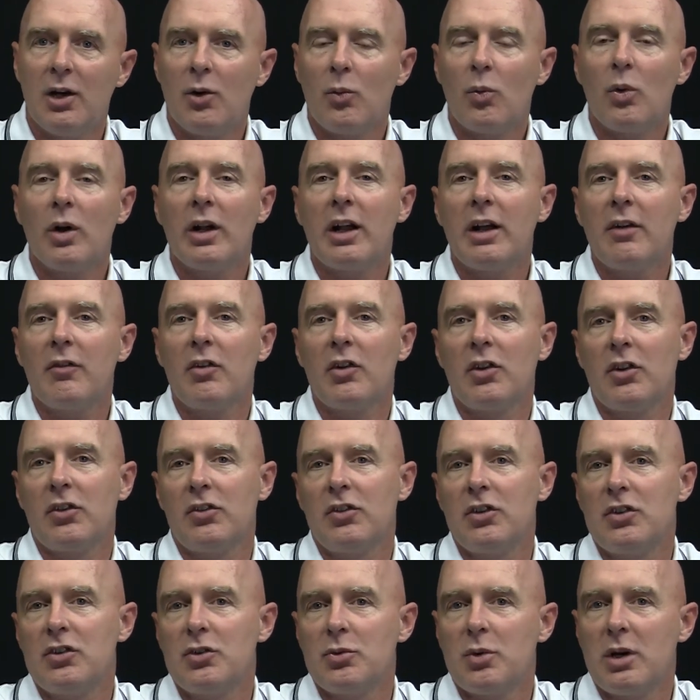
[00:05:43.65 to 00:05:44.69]
Whatever the
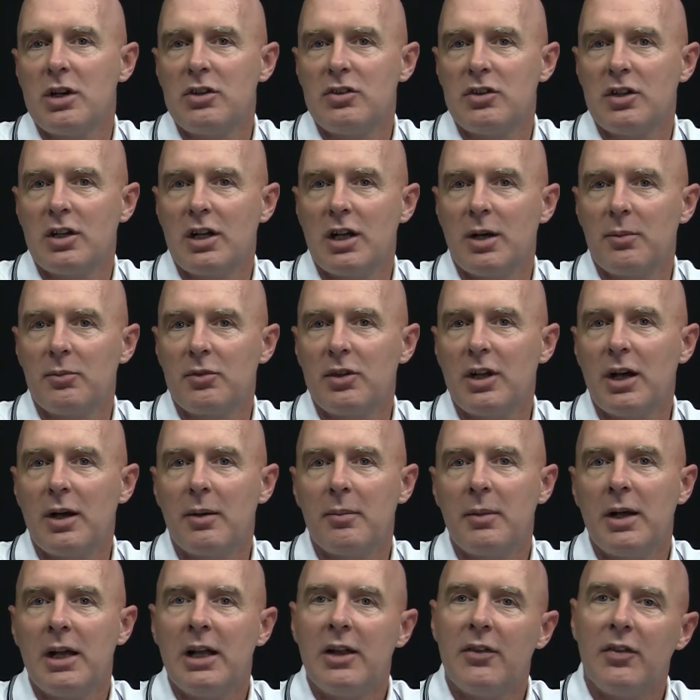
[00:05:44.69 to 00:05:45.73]
situation comes
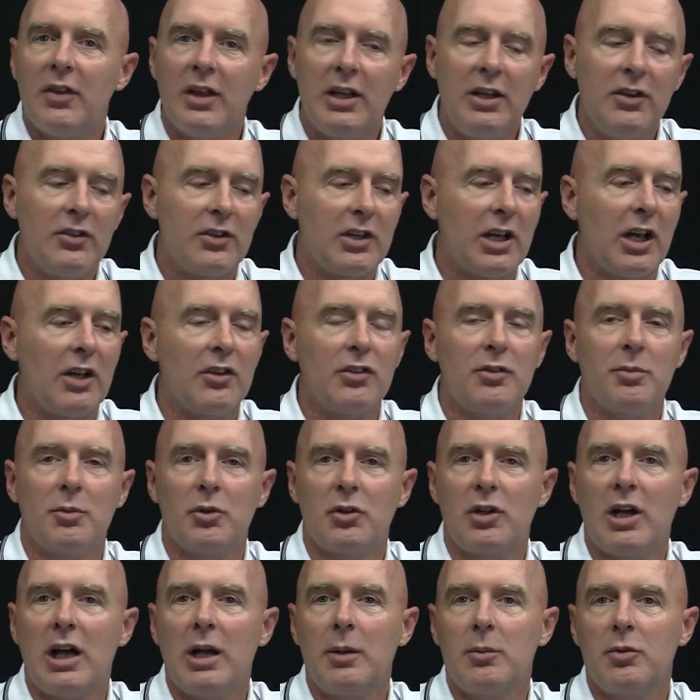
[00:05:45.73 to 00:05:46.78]
up, these customer
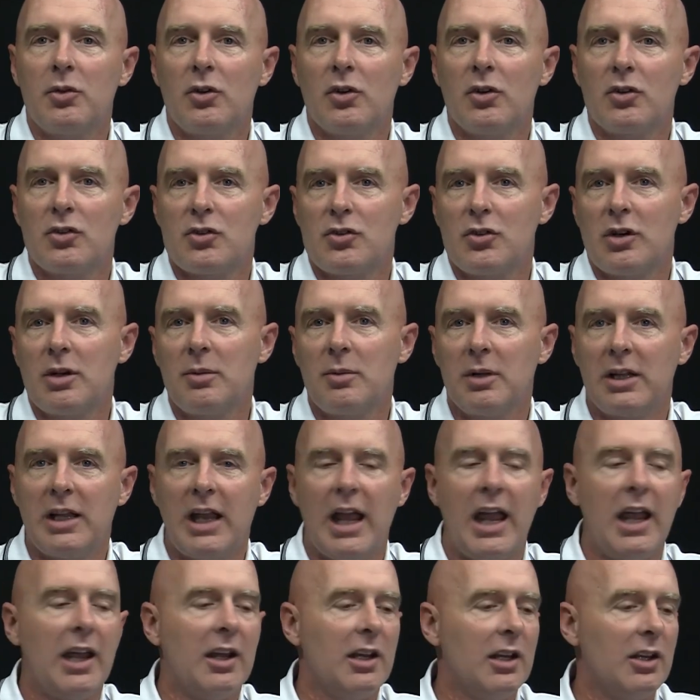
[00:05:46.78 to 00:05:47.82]
types are extremely
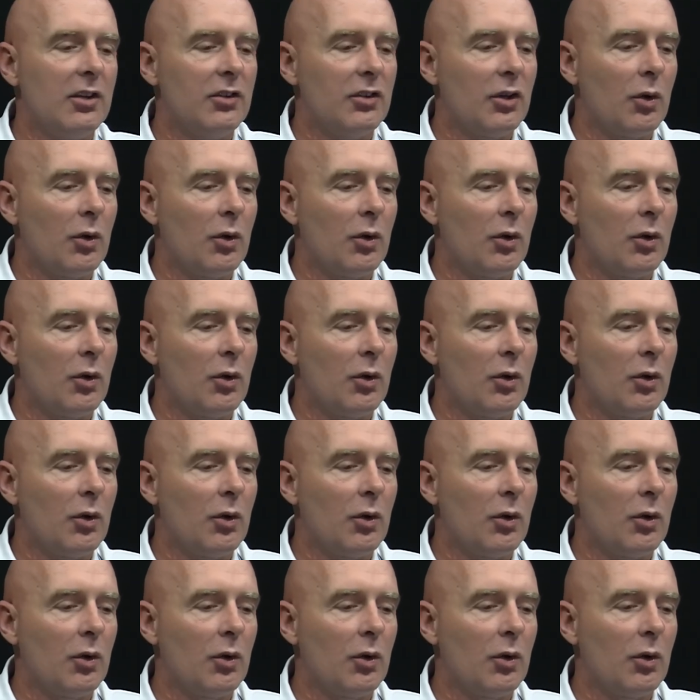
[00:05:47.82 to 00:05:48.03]
handy.